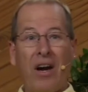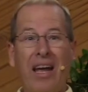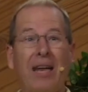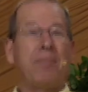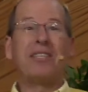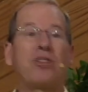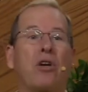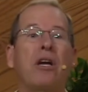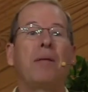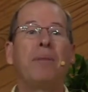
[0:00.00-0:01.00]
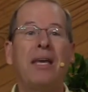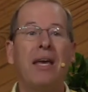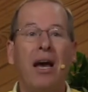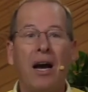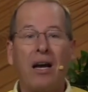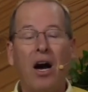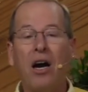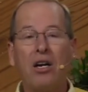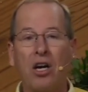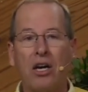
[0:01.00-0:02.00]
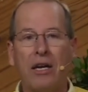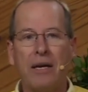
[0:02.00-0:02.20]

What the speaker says: enemies are going to be conquered.